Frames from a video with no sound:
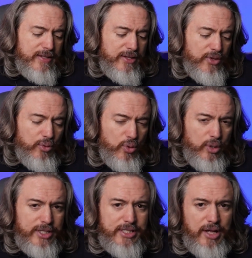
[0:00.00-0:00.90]
the rule
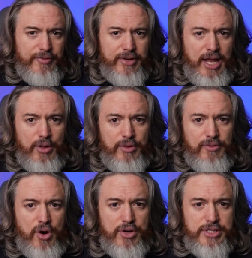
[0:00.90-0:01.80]
itself and how the
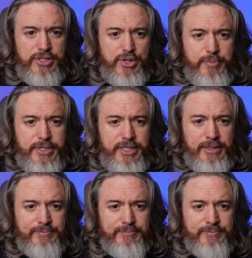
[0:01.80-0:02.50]
VAR is interpreting.